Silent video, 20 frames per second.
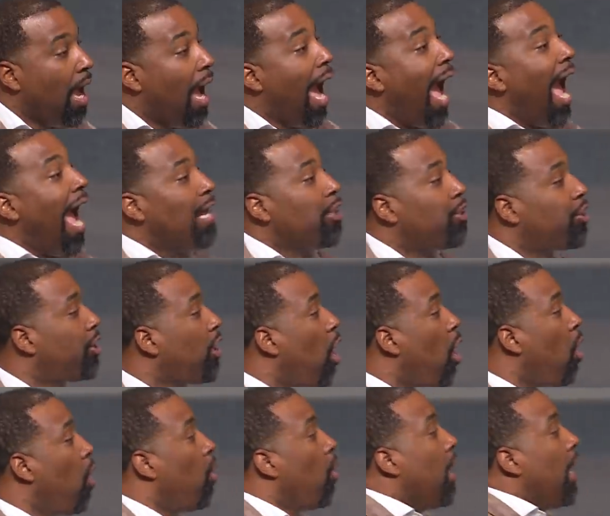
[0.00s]
And
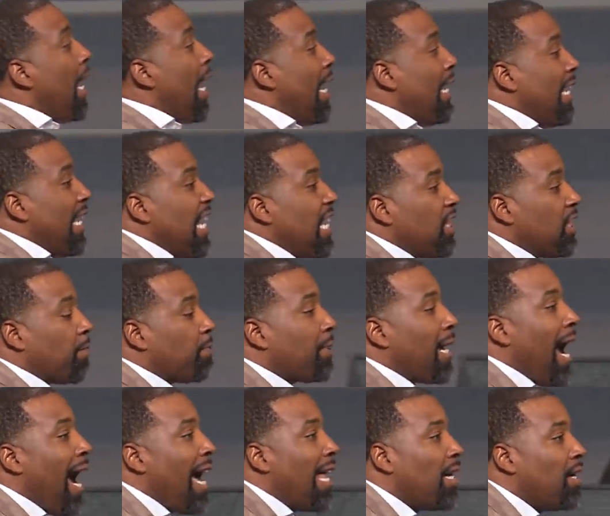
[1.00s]
so, in
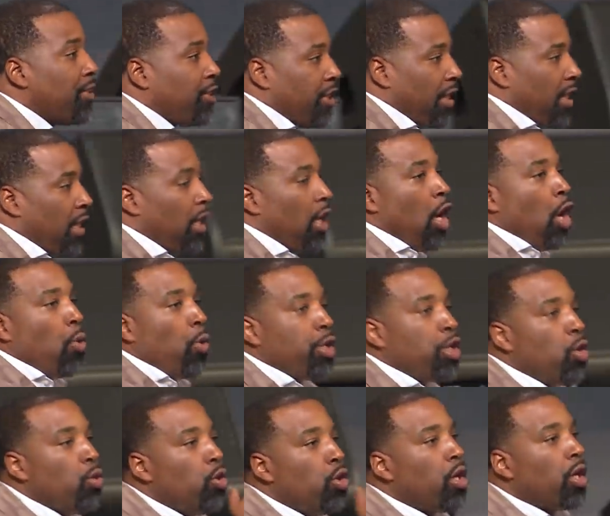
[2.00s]
Egyptology, when
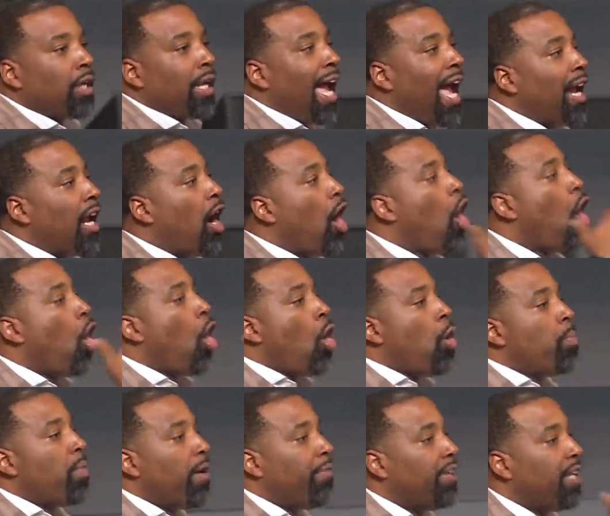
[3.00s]
you look at a
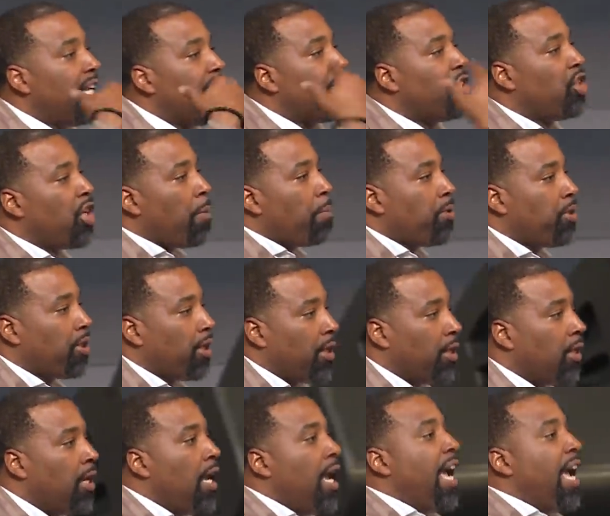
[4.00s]
home of an Egyptian,